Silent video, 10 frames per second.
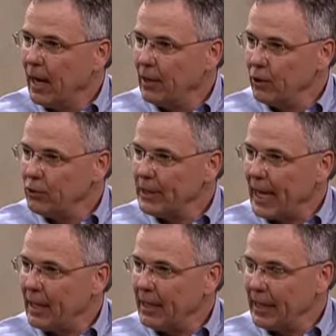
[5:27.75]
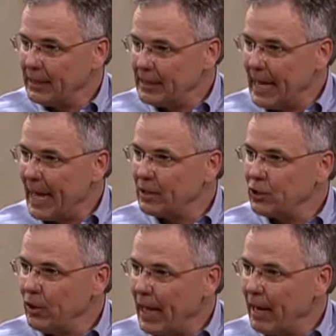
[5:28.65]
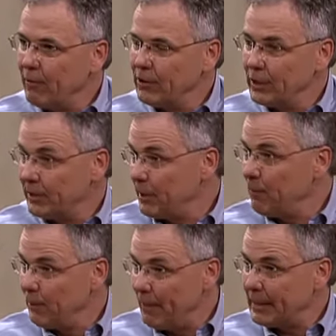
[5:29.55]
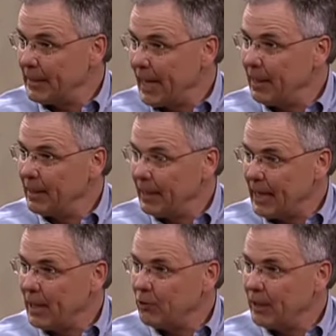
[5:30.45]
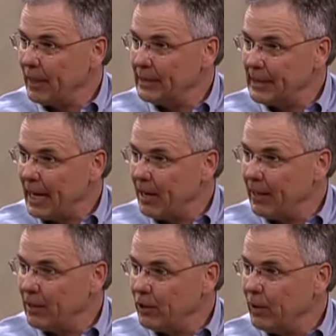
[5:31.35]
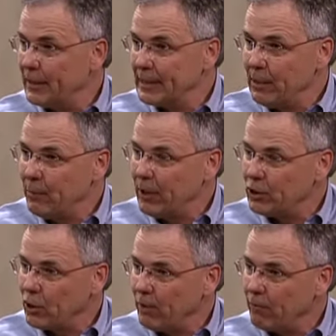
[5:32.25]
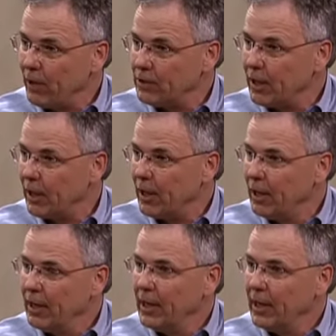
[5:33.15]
on those cattle against national averages, some of the best cattle in the country, and see how they do, and see where their shortfalls are